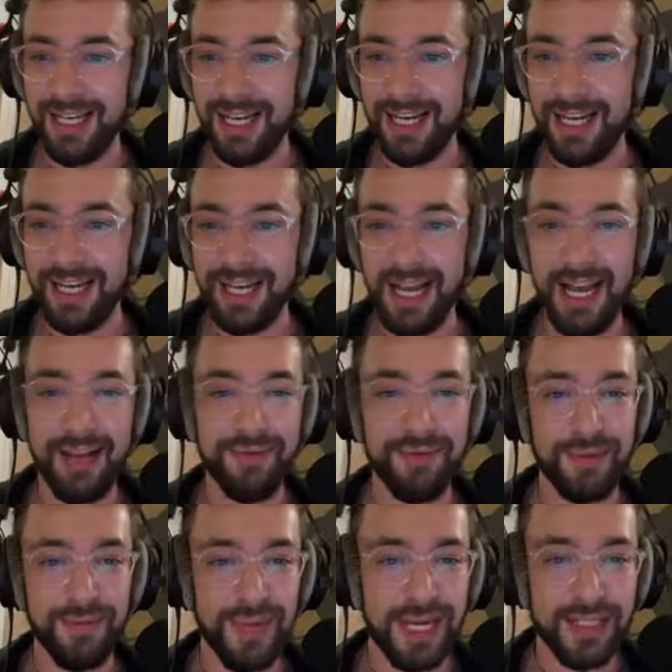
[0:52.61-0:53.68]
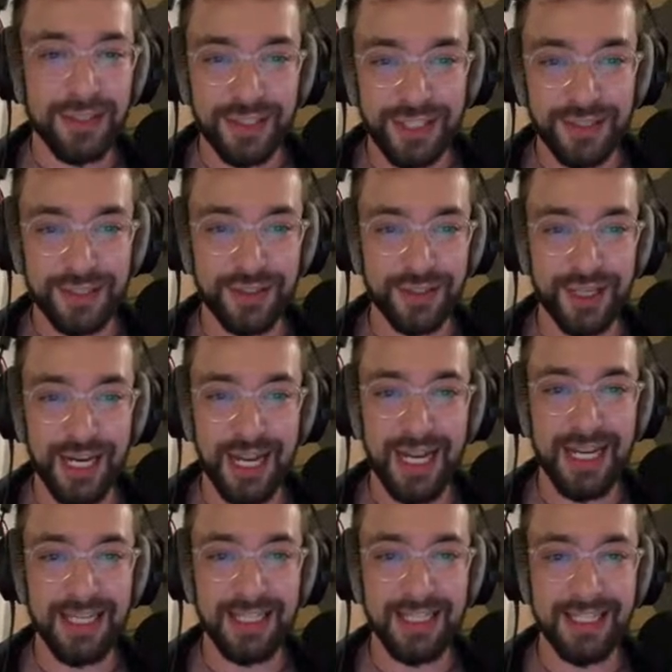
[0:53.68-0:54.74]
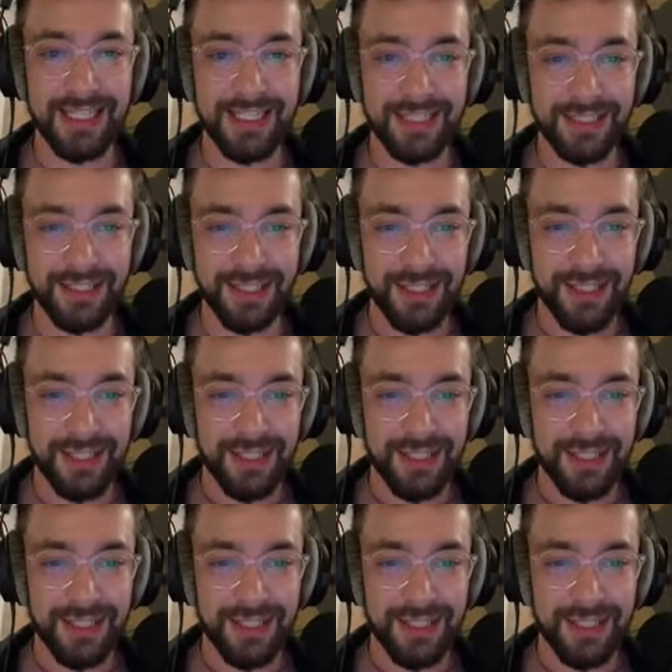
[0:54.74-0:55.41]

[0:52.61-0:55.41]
hi from Manchester, England,